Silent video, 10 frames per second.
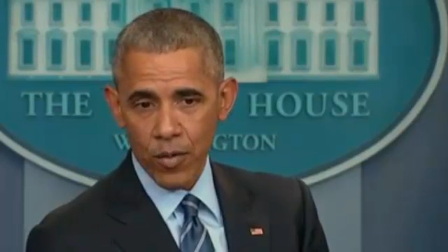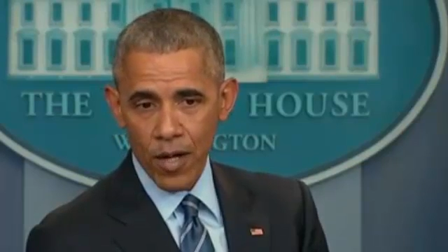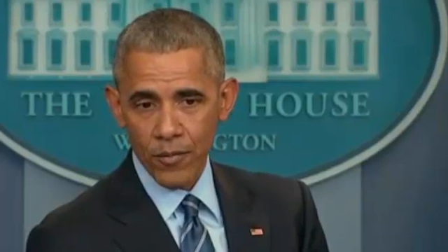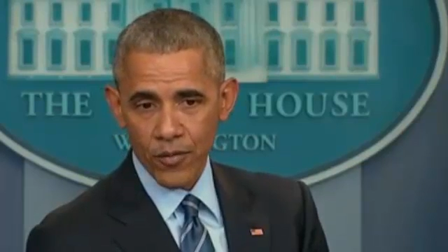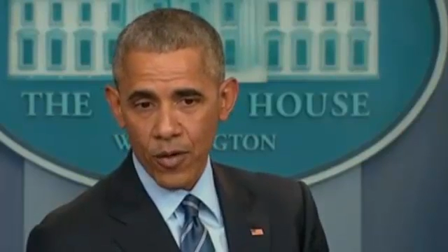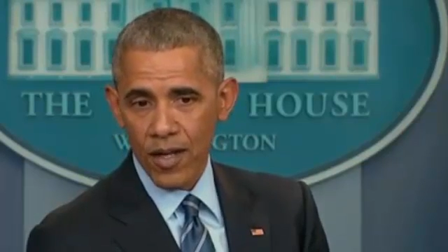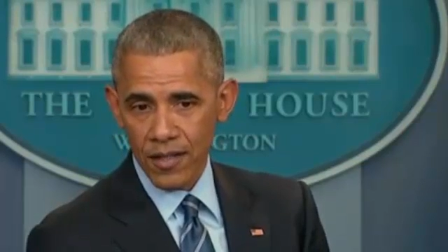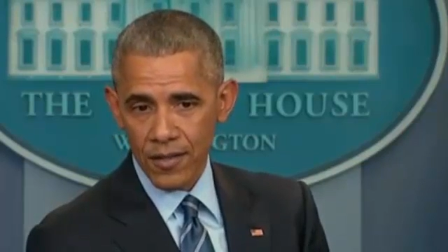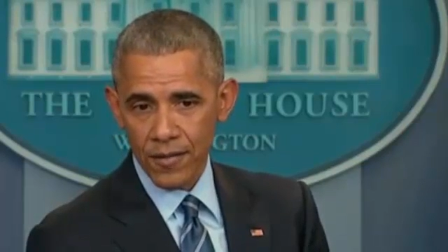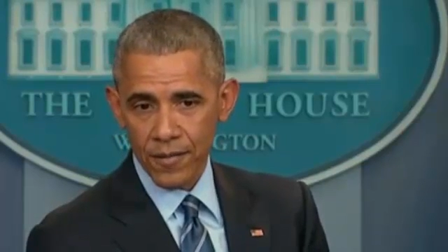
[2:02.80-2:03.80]
problems for
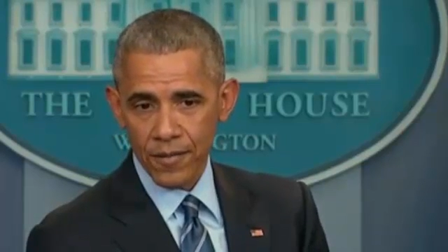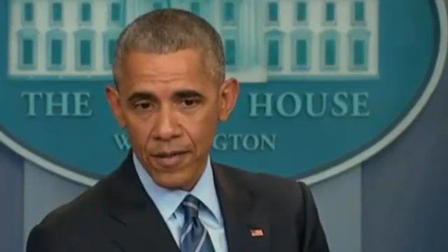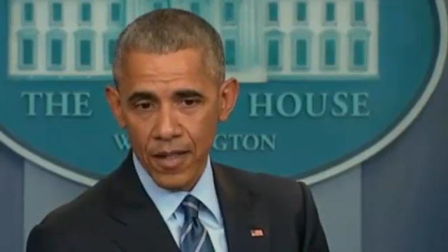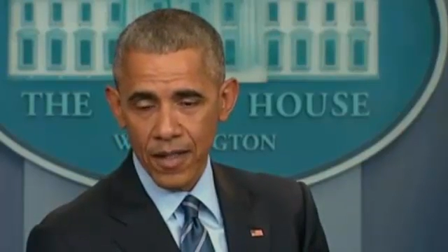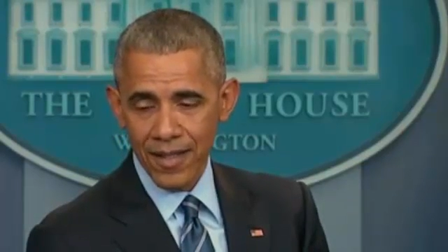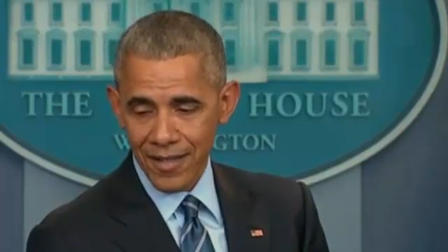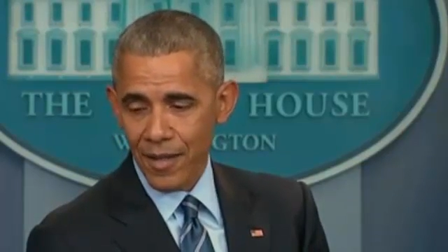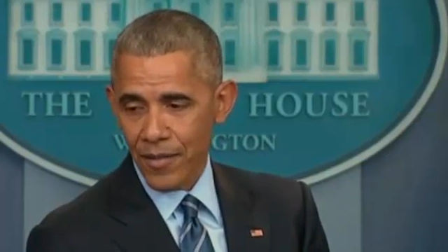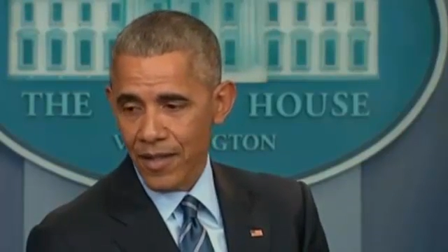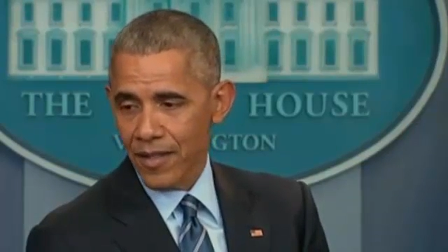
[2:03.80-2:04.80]
us, is
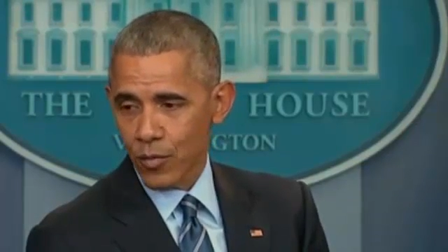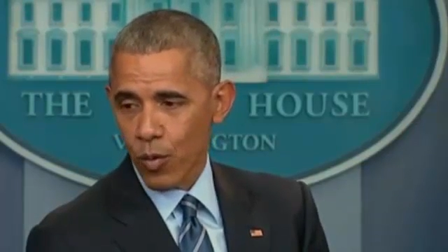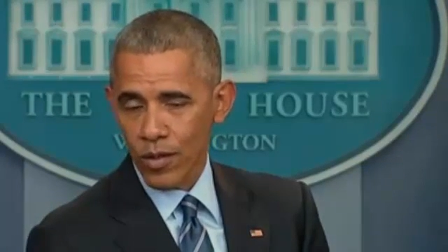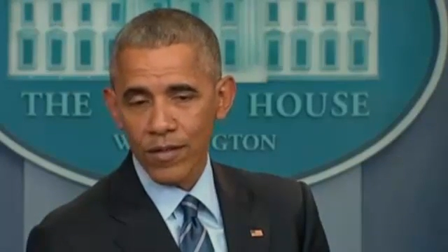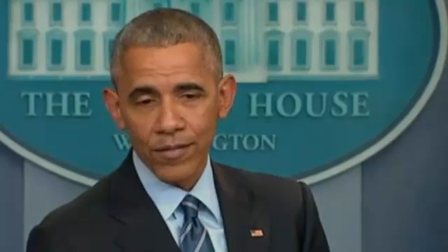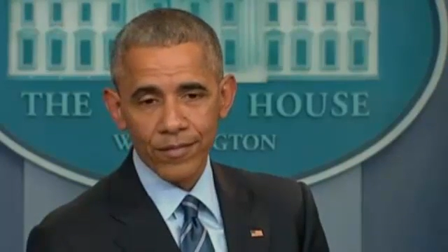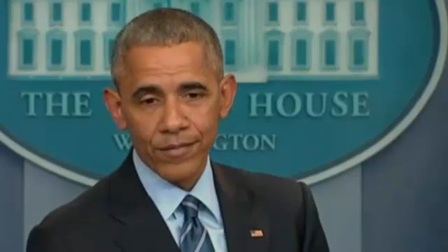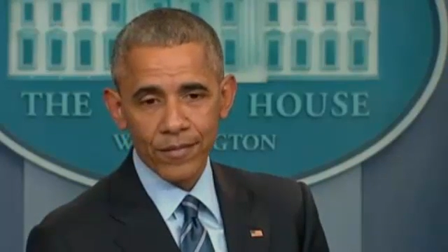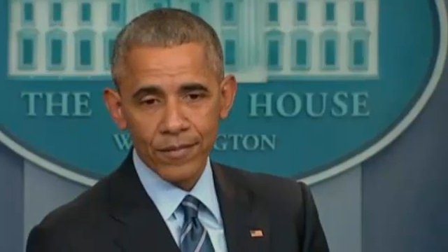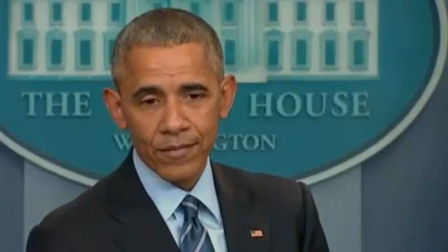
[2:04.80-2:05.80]
something that's worth
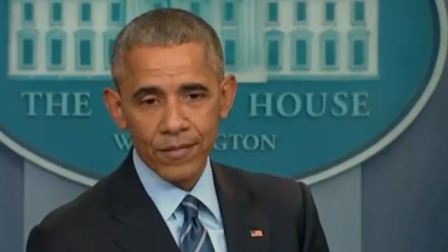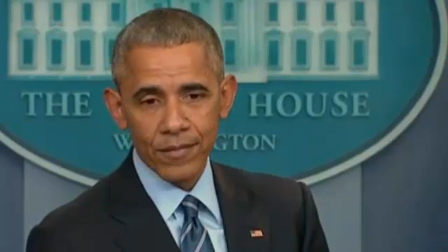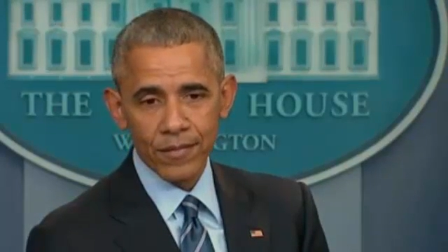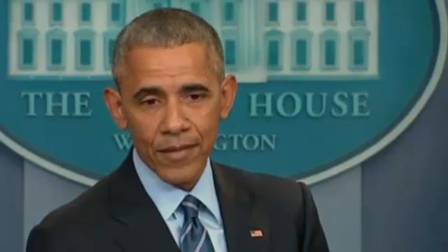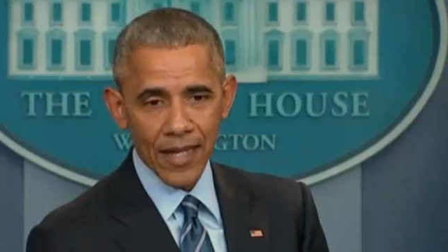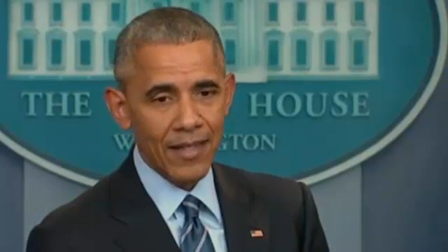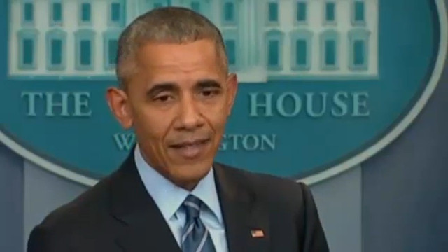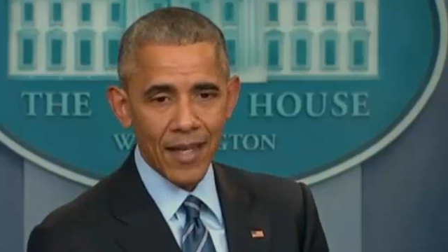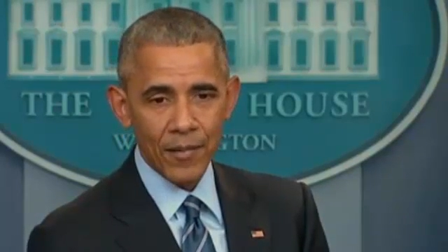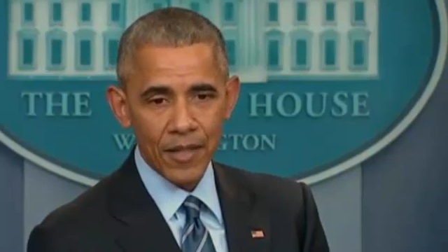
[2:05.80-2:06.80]
taking the
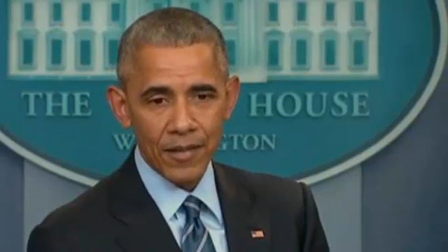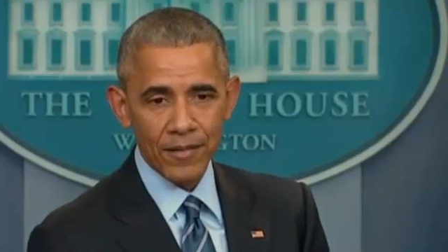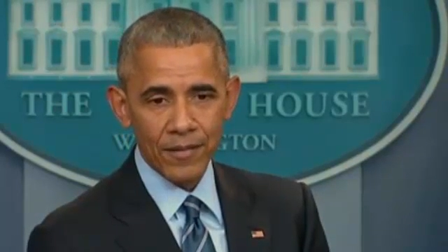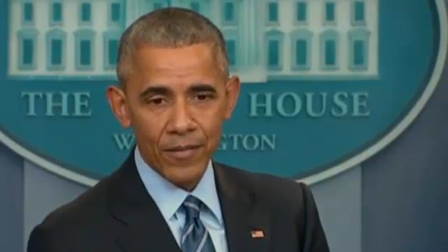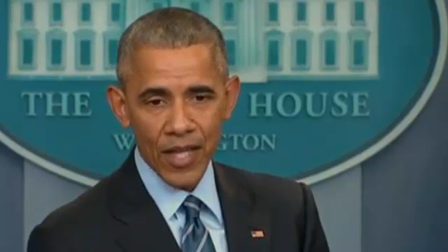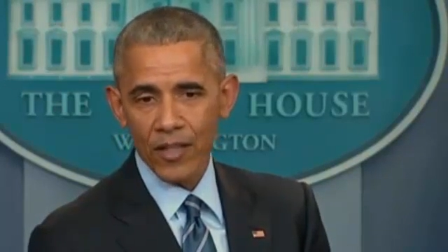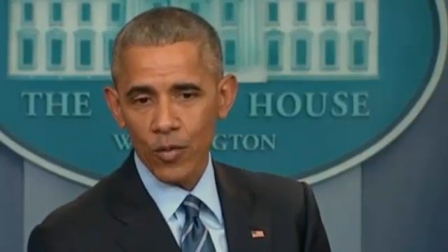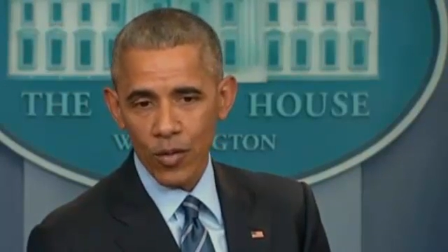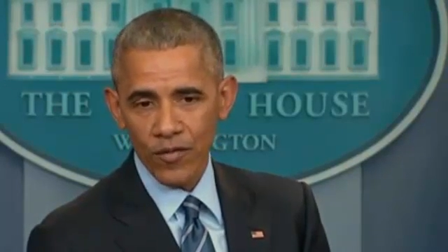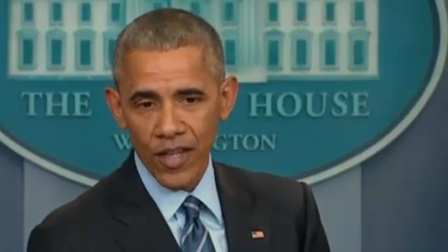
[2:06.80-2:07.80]
time to think
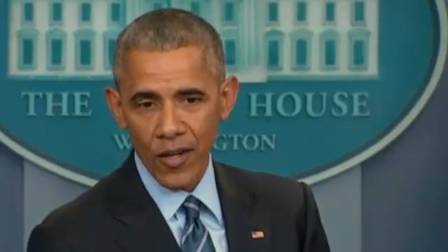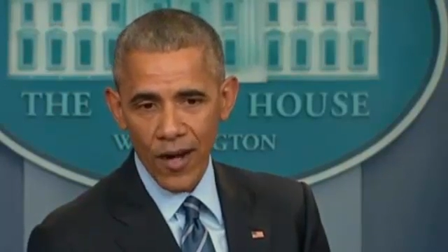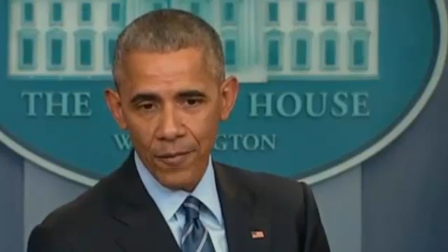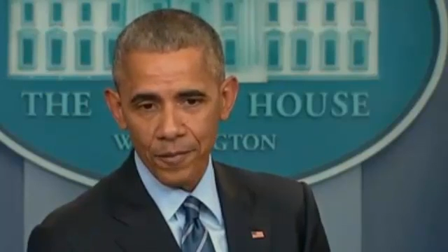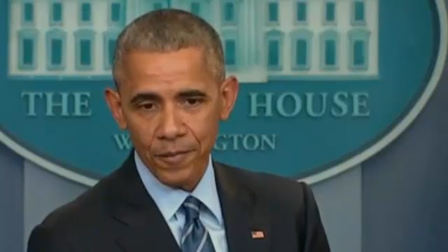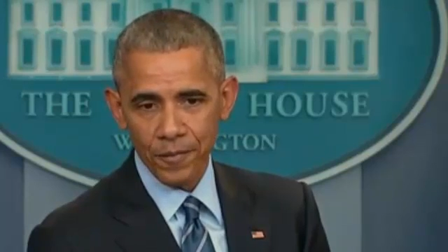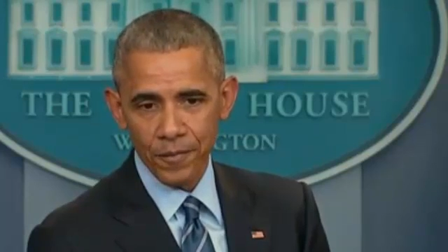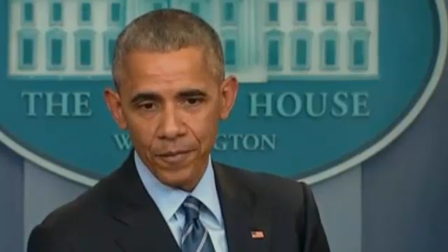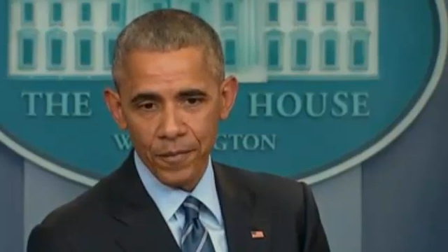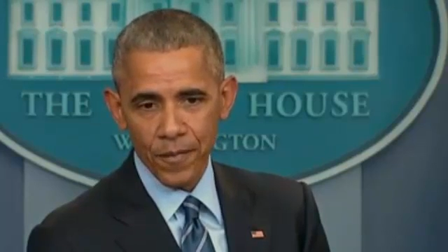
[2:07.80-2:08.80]
through and figure out.
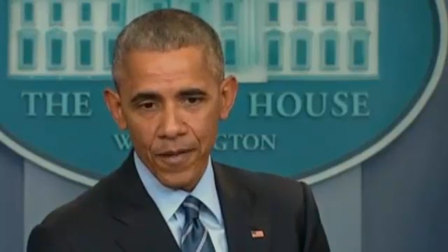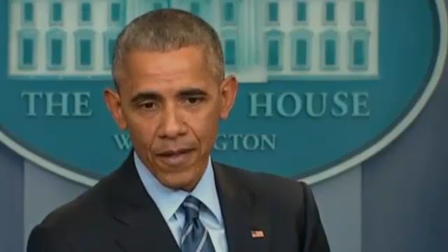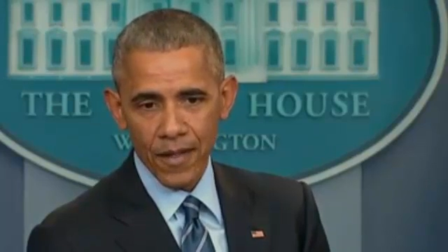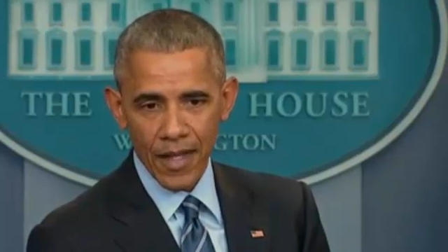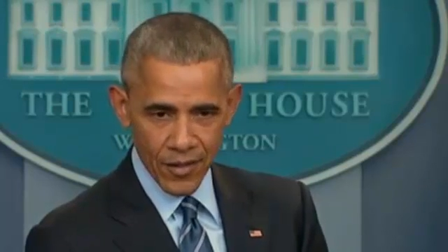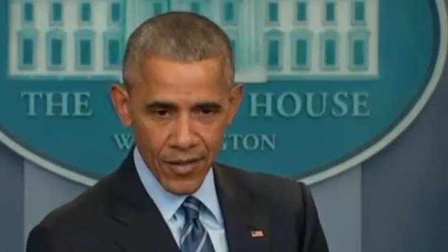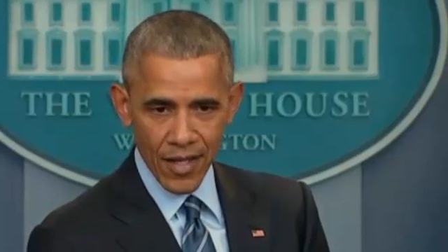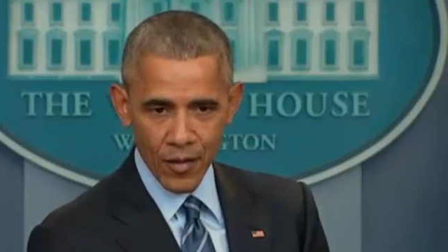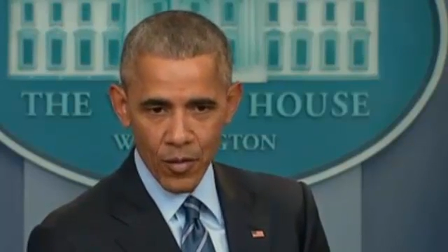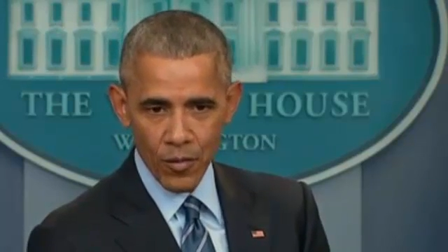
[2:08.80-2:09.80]
And that's
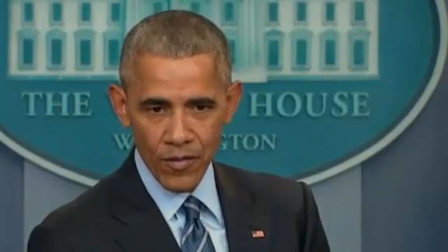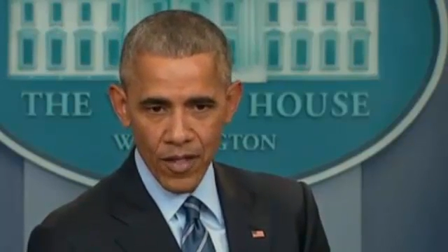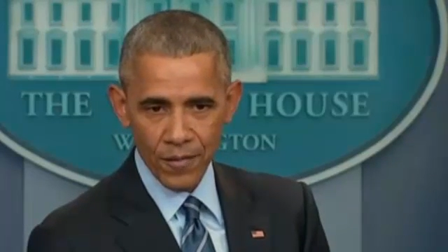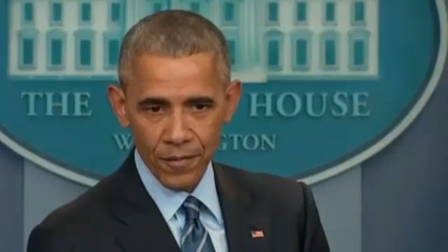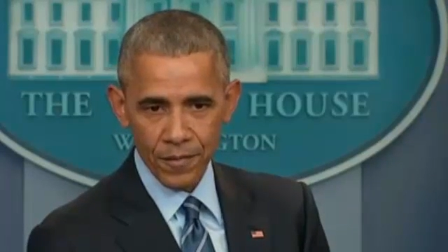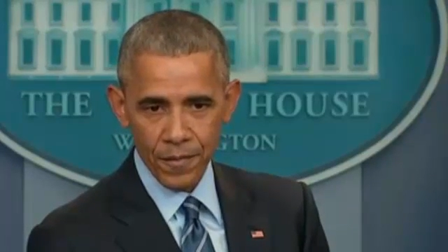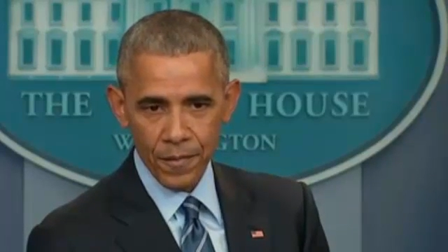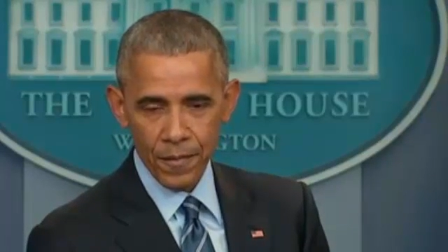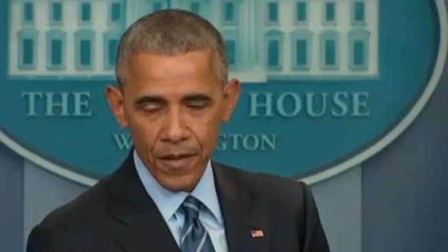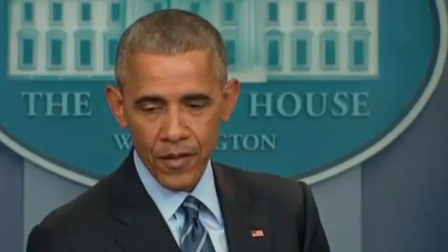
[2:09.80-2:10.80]
exactly what we've done.
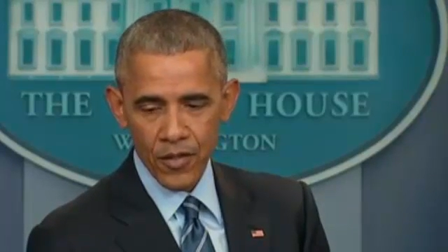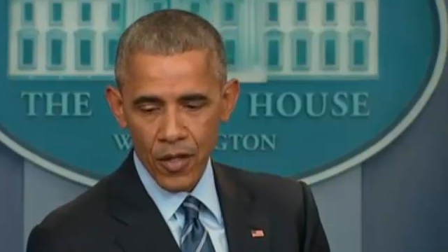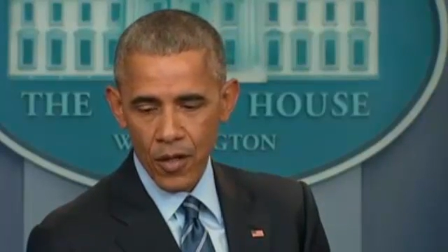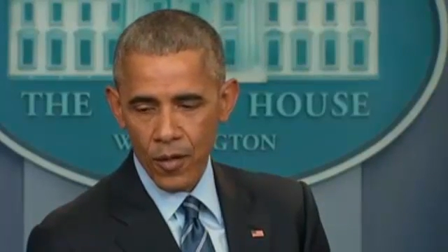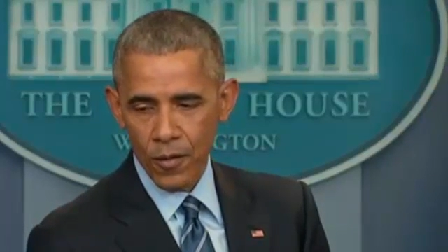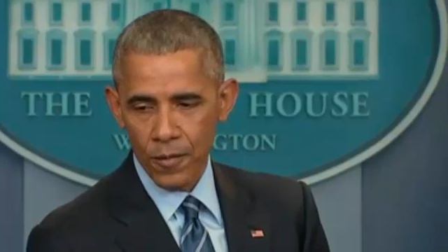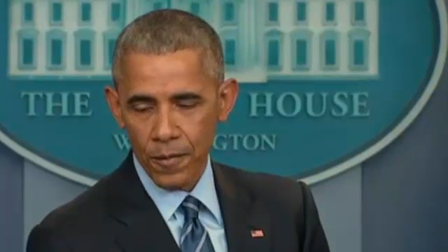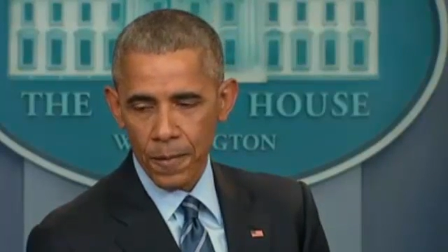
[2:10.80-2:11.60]
So